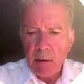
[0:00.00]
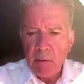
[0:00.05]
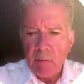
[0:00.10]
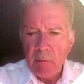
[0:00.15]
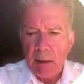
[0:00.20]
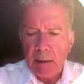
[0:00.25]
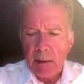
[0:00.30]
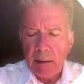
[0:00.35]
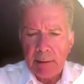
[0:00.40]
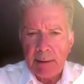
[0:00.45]

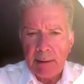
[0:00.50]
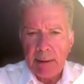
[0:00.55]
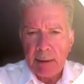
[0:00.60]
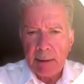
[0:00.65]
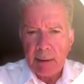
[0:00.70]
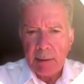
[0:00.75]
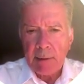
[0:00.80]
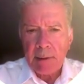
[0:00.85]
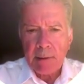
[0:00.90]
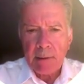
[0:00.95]
Well, the
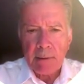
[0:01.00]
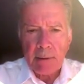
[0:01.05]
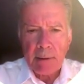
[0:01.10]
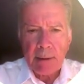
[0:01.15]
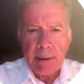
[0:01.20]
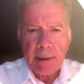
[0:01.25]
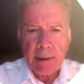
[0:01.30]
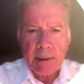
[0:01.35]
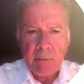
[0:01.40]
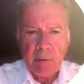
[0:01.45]
answer
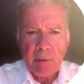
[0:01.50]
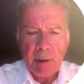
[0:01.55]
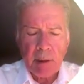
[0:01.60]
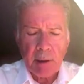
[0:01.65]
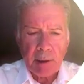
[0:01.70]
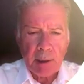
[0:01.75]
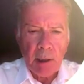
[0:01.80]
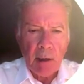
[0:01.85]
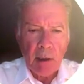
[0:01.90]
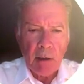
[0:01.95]
is we
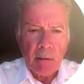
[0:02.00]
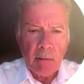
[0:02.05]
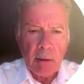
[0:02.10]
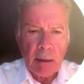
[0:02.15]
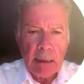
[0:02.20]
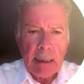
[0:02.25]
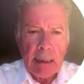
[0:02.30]
don't know.